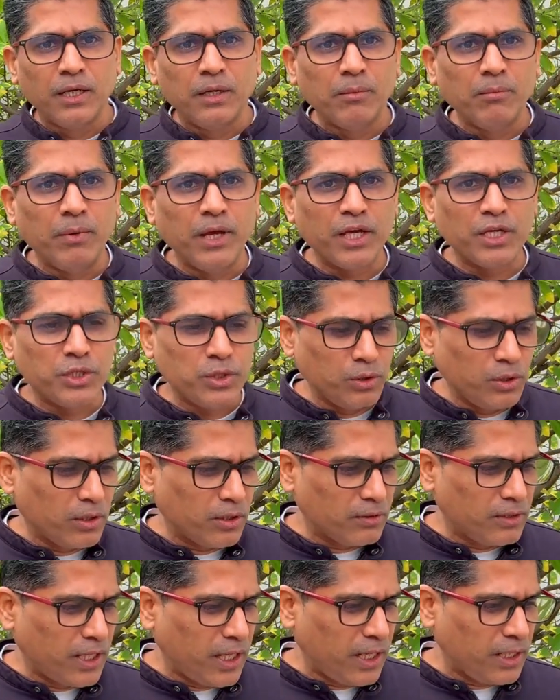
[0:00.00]
make
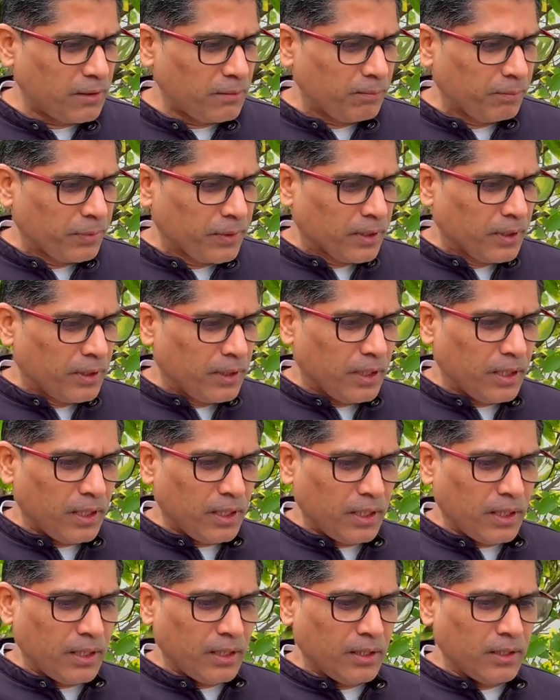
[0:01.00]
sure that
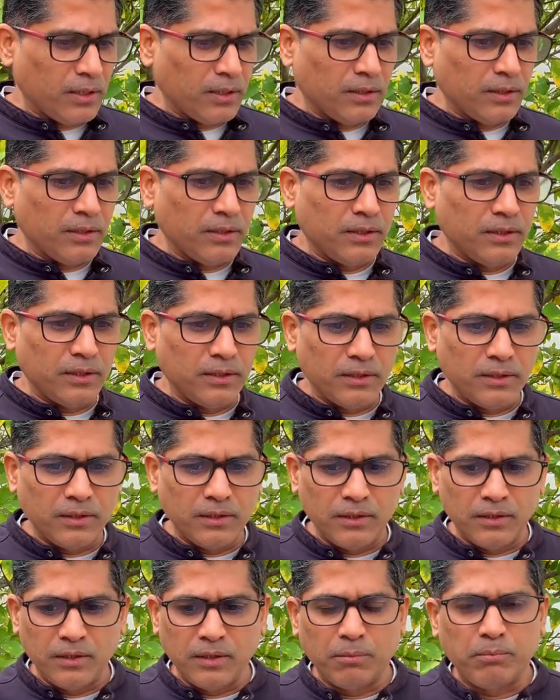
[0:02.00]

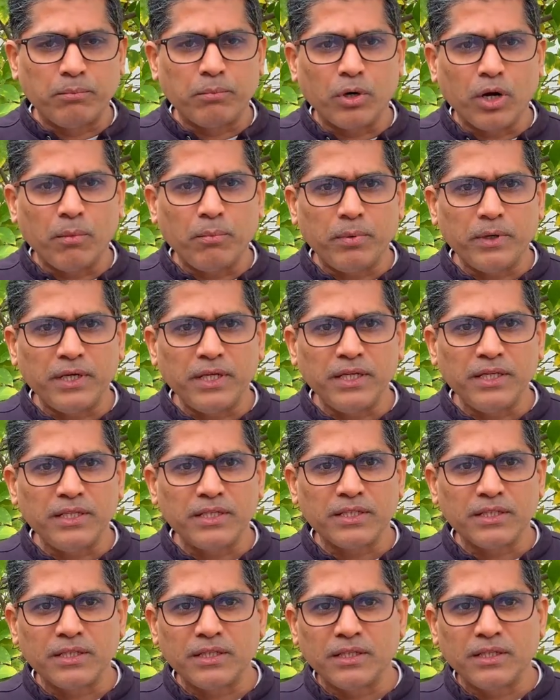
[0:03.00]
the
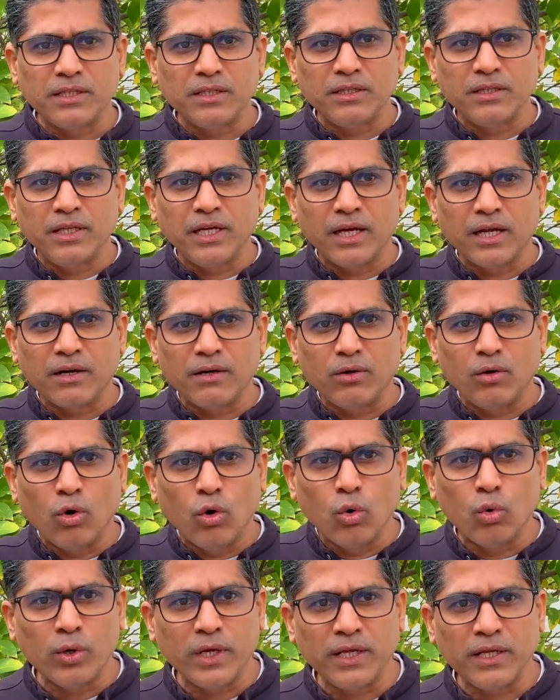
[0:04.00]
properties they're
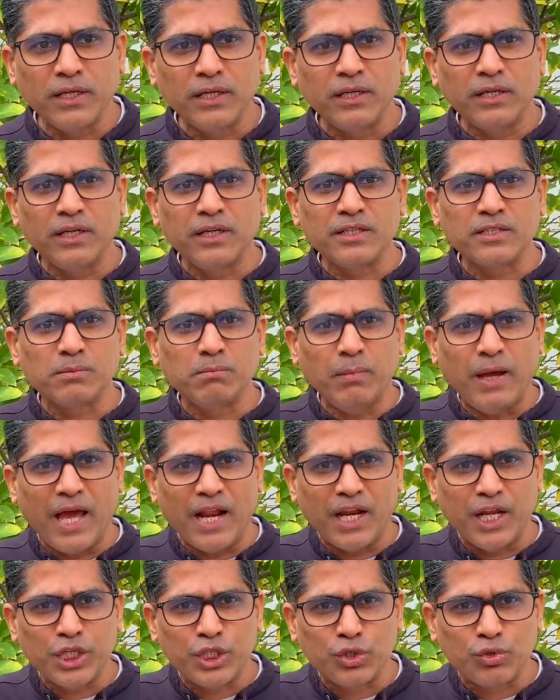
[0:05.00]
owning is
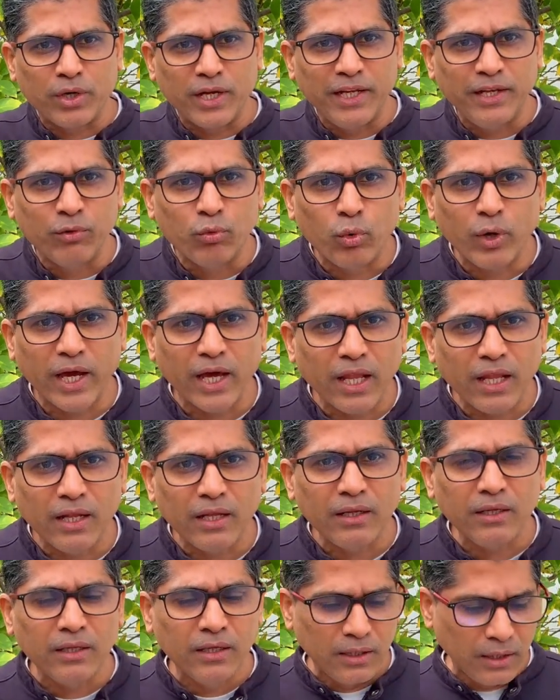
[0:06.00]
managed really
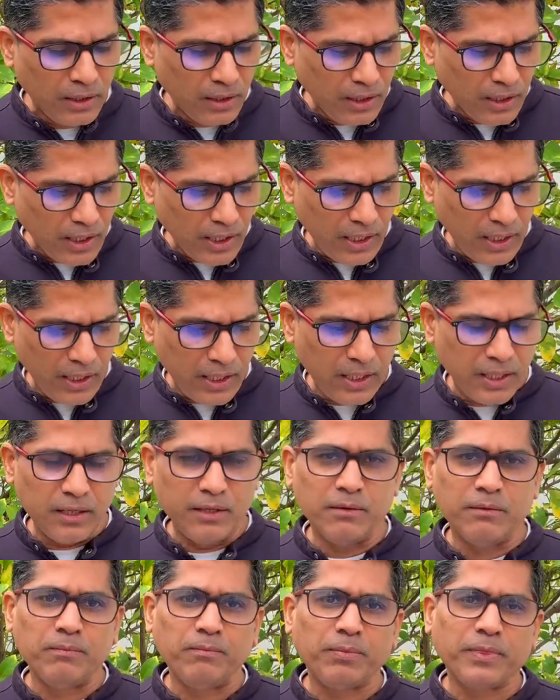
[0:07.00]
well,
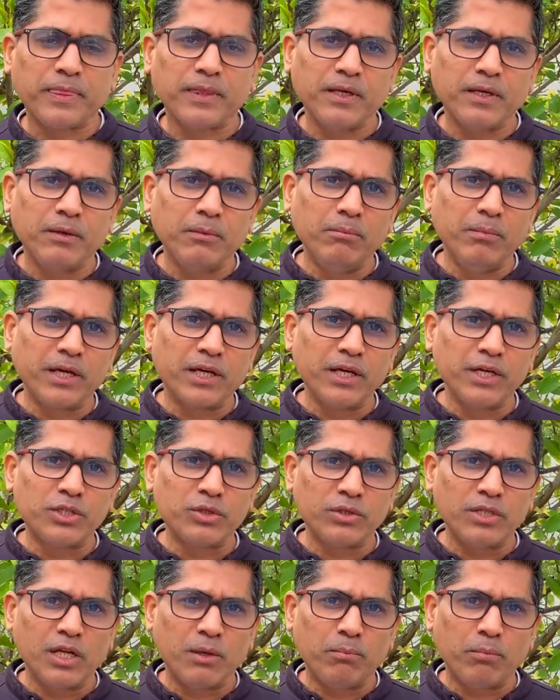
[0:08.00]
and making
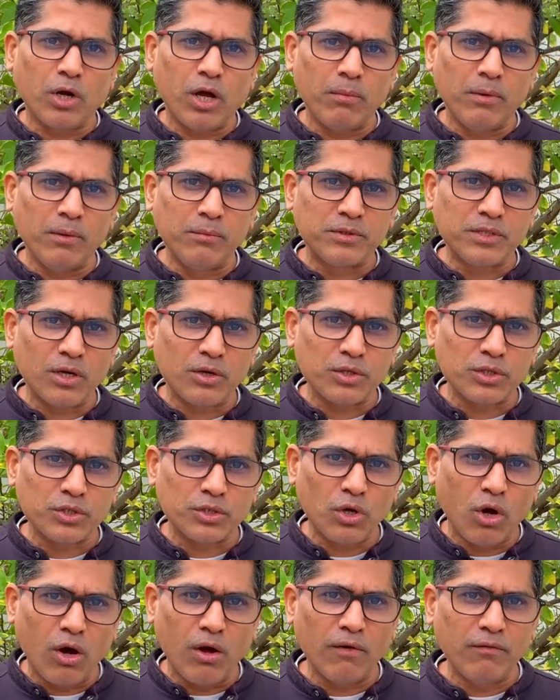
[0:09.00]
sure that the problems are
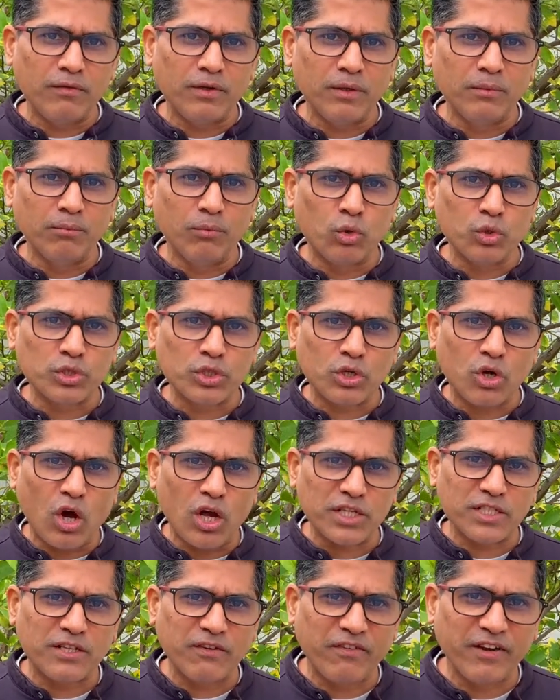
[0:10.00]
solved in most
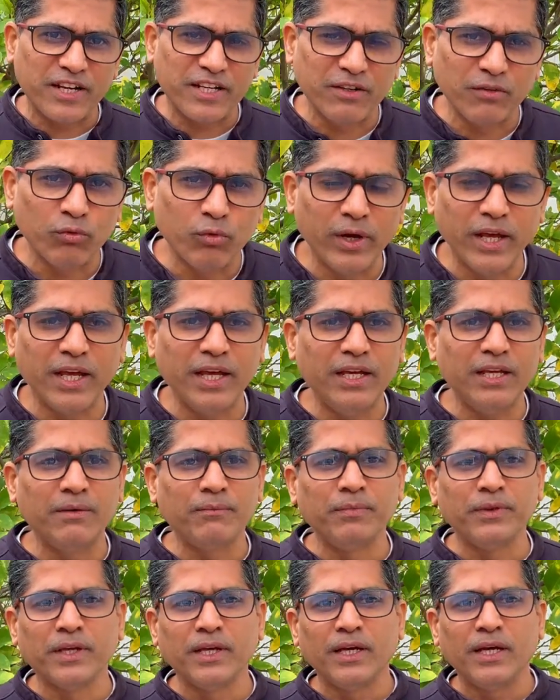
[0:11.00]
cost-effective way,
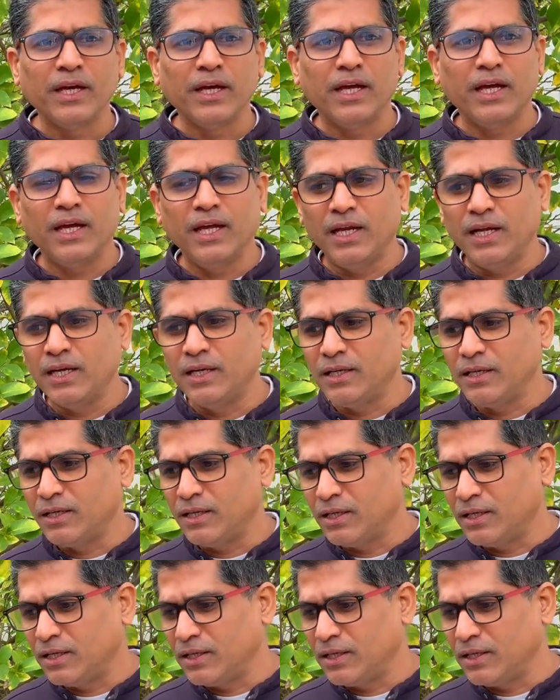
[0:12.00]
and